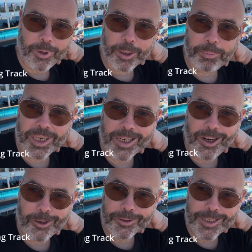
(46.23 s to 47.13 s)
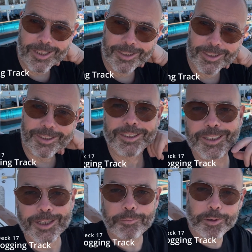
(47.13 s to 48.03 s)
Quite a big crowd, isn't it?
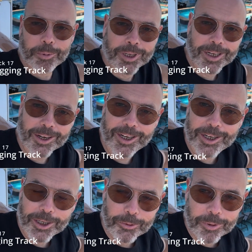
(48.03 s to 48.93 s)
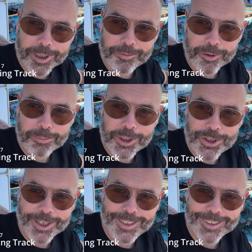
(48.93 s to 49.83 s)
And everybody running away from the
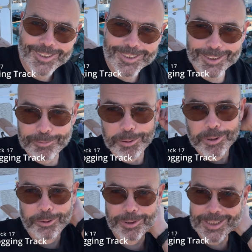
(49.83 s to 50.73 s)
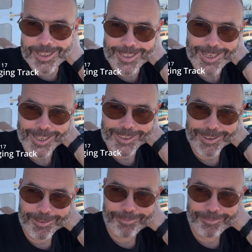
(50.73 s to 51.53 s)
shades. Everybody wants the sun.